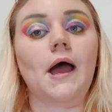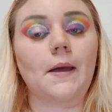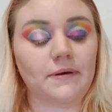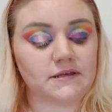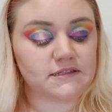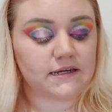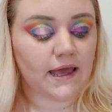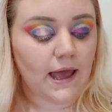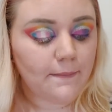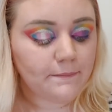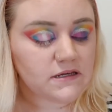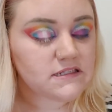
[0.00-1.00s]
I personally
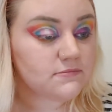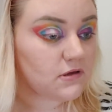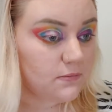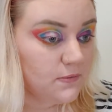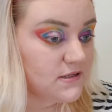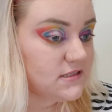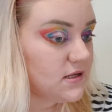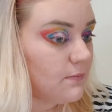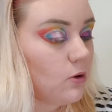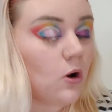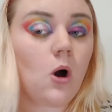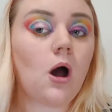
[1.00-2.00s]
am, because I'm going to put some